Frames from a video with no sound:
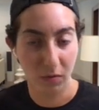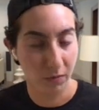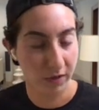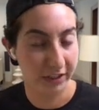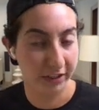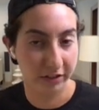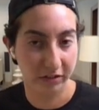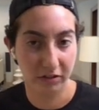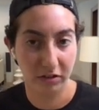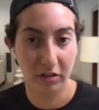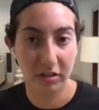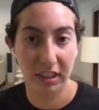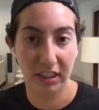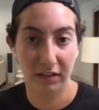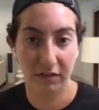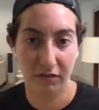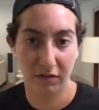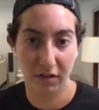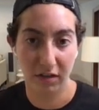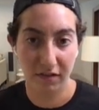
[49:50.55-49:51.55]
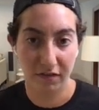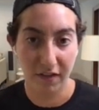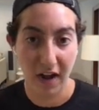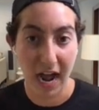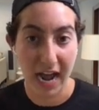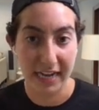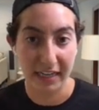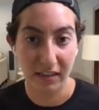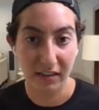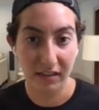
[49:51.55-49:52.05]
when you're looking for a
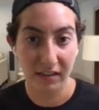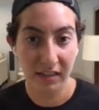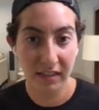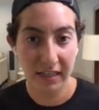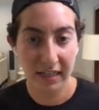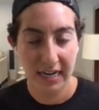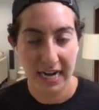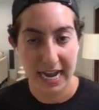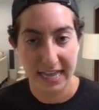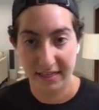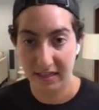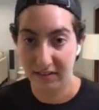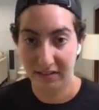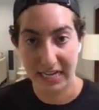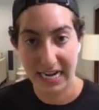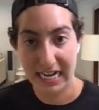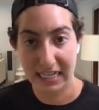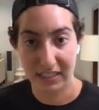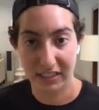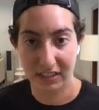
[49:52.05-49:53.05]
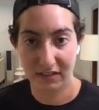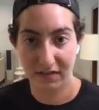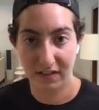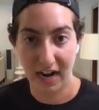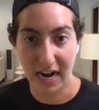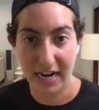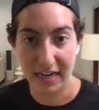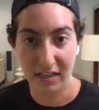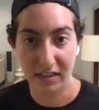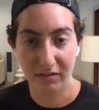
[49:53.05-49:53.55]
file and the latest
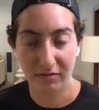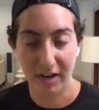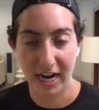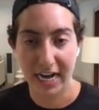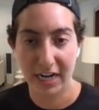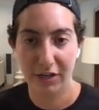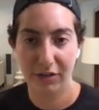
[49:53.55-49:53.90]
file, right?